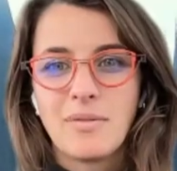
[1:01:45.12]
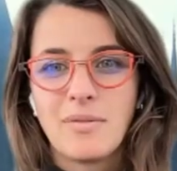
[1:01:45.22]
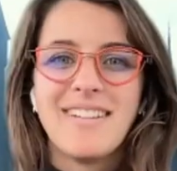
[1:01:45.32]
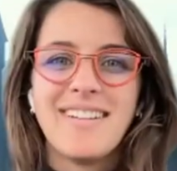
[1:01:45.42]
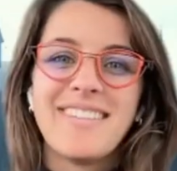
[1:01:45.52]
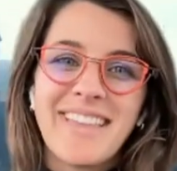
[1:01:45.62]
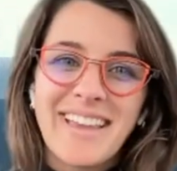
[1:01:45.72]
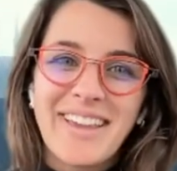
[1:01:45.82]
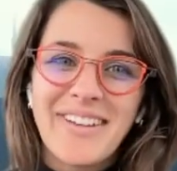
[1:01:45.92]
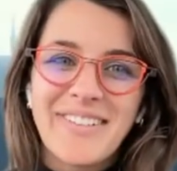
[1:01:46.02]
right. for
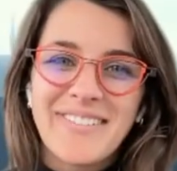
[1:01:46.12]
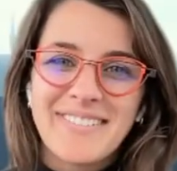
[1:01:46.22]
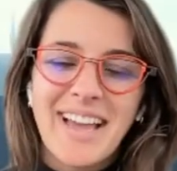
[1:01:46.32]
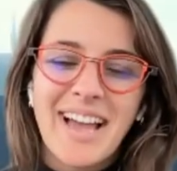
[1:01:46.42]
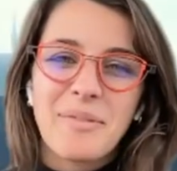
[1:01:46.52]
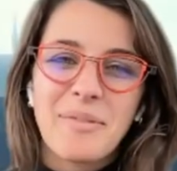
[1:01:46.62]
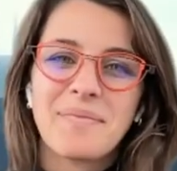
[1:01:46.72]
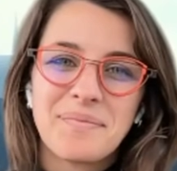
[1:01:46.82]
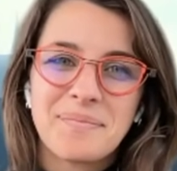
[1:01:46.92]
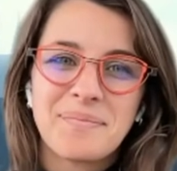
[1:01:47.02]
attending thank and you. thank you. Yeah.
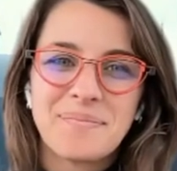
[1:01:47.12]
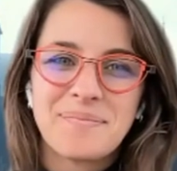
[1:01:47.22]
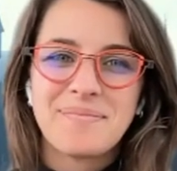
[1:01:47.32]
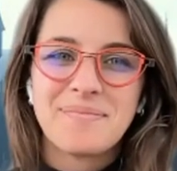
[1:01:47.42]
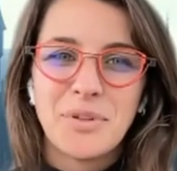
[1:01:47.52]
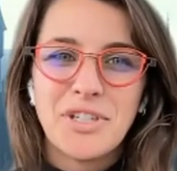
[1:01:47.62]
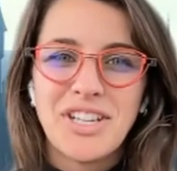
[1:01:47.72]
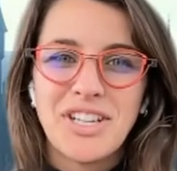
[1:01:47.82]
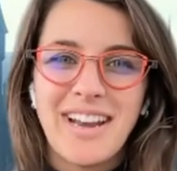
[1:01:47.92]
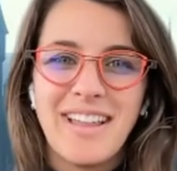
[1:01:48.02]

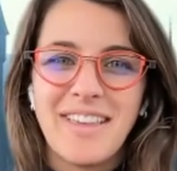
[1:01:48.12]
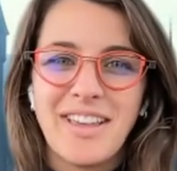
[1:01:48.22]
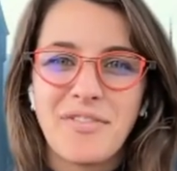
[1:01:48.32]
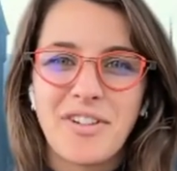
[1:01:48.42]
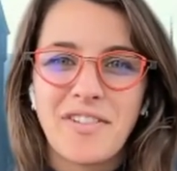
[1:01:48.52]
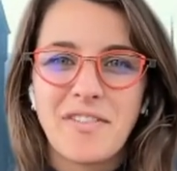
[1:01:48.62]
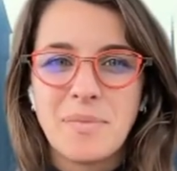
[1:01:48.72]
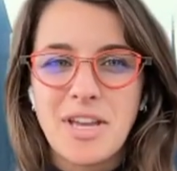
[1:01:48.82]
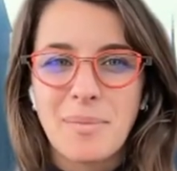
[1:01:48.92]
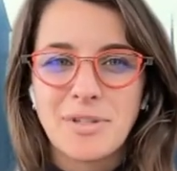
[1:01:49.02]
Appreciate it. Thank you for
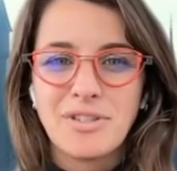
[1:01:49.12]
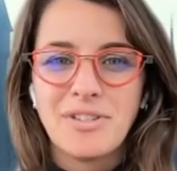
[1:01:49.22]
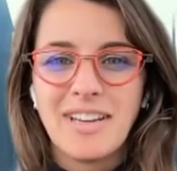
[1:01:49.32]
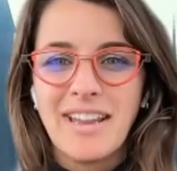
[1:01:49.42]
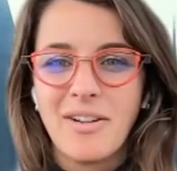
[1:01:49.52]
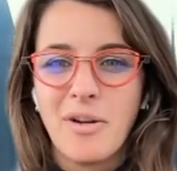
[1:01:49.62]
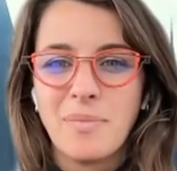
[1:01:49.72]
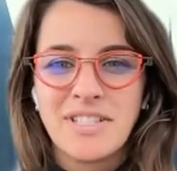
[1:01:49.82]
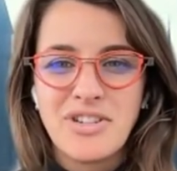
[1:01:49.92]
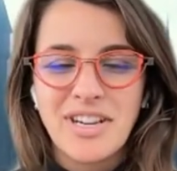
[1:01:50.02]
giving me the opportunity and
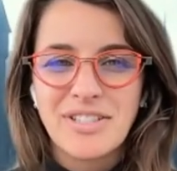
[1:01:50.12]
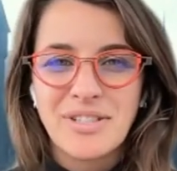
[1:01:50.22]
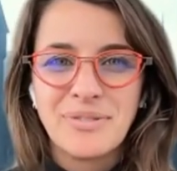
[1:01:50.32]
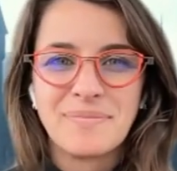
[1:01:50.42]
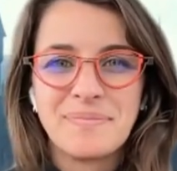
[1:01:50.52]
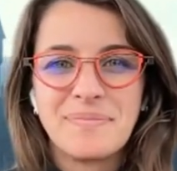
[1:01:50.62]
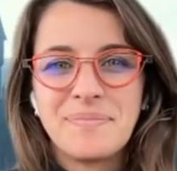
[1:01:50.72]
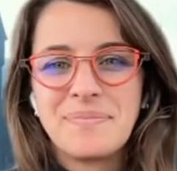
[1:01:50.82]
hope to see you guys soon.